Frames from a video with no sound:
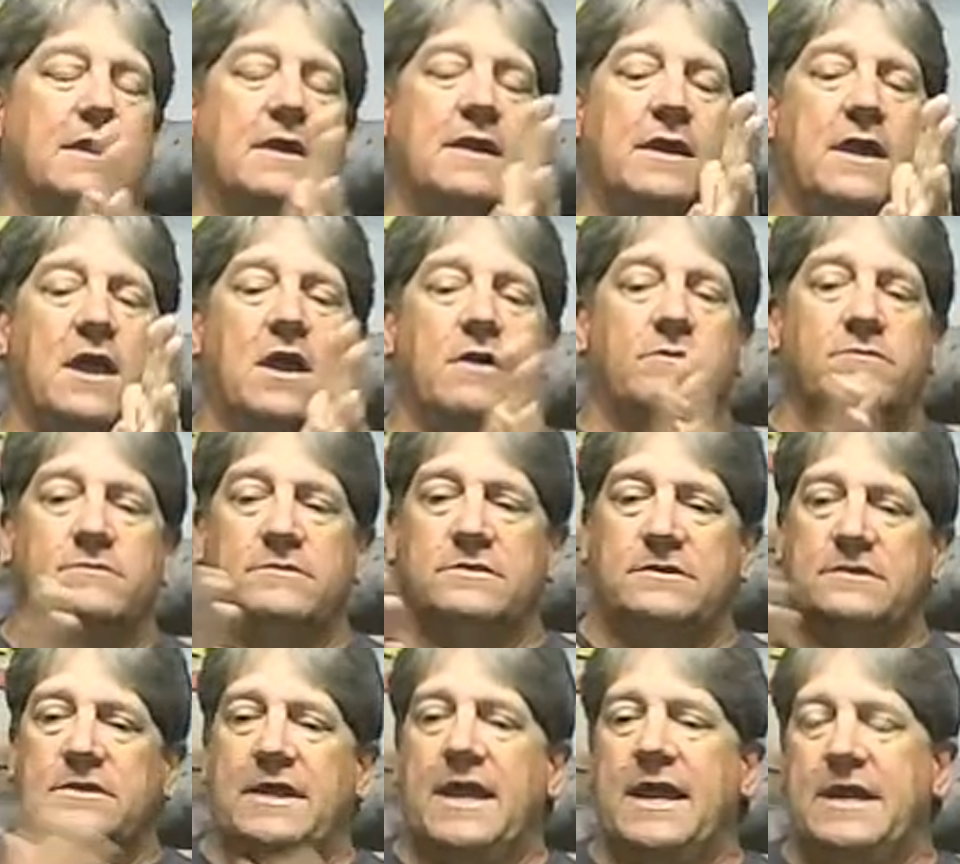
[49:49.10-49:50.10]
and
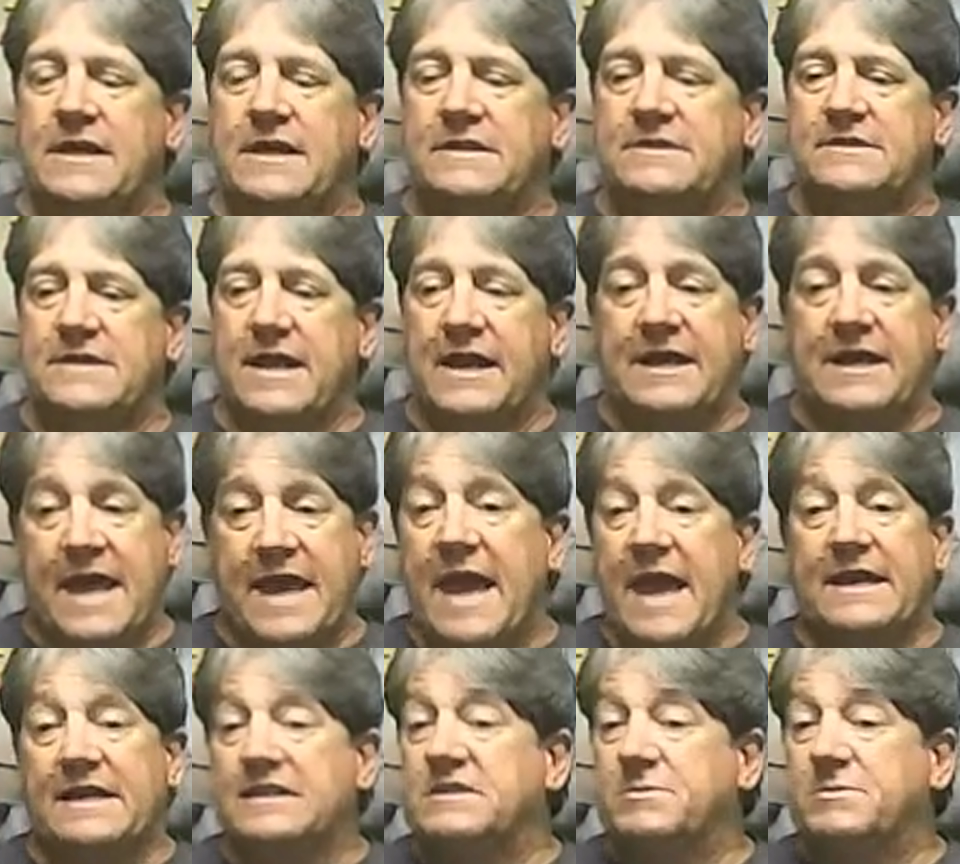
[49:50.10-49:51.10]

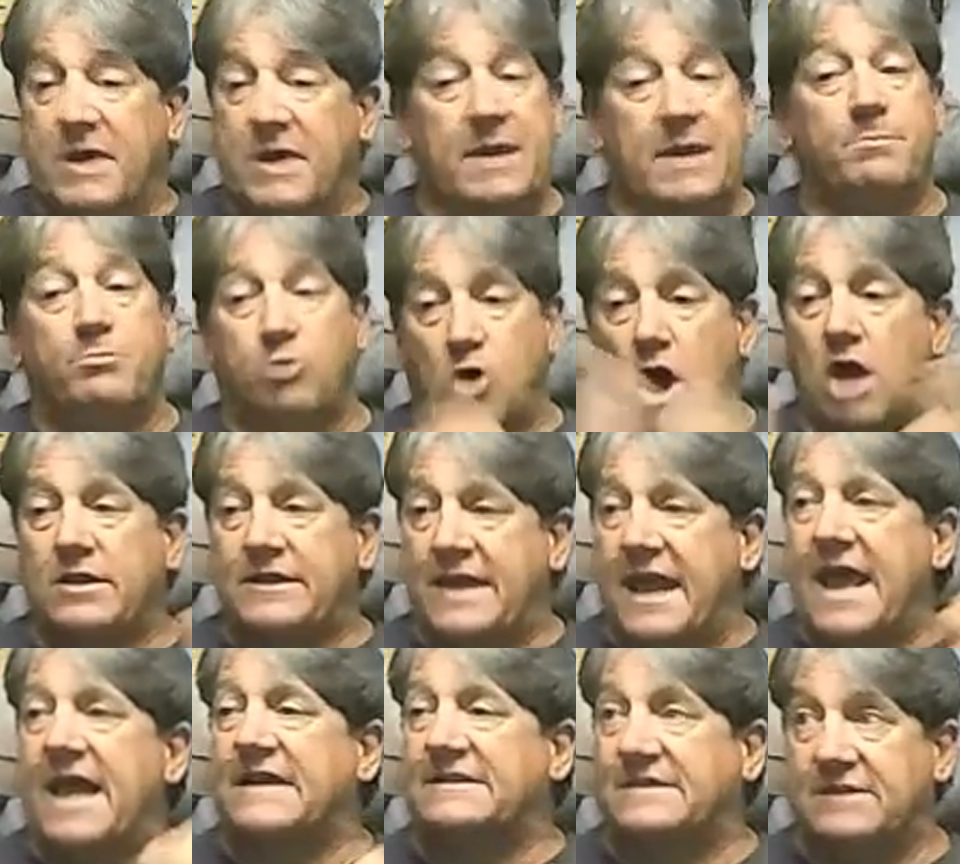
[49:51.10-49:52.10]
again it's being
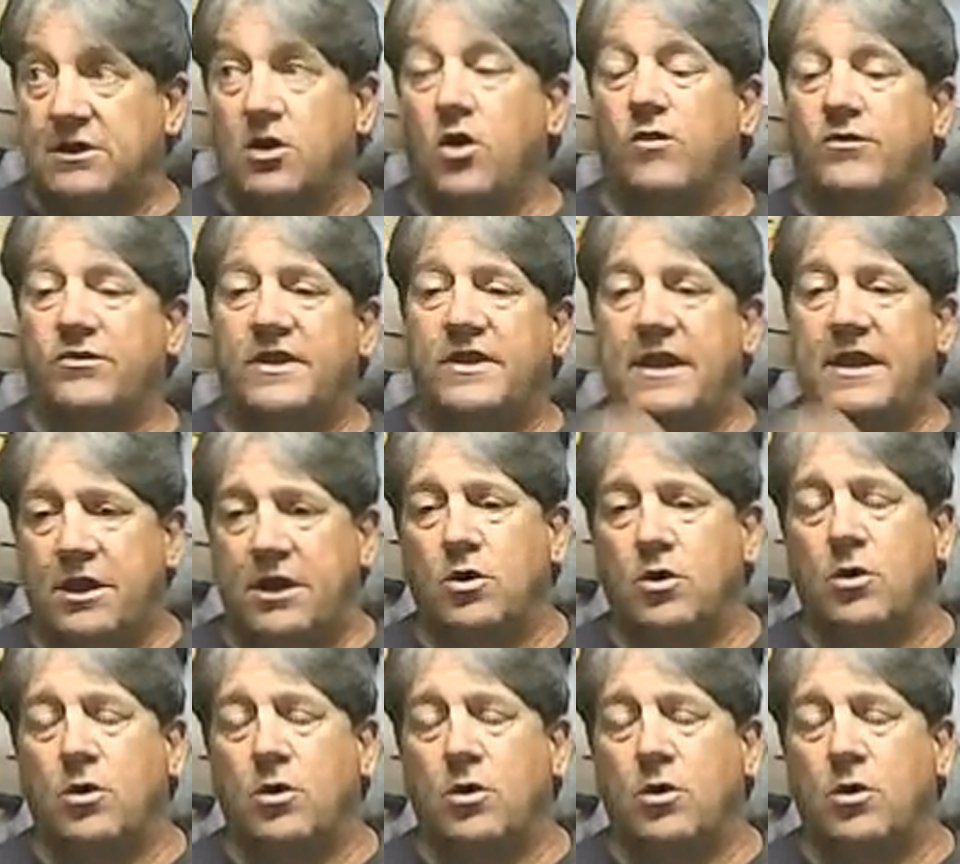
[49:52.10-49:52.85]
broadcasted over the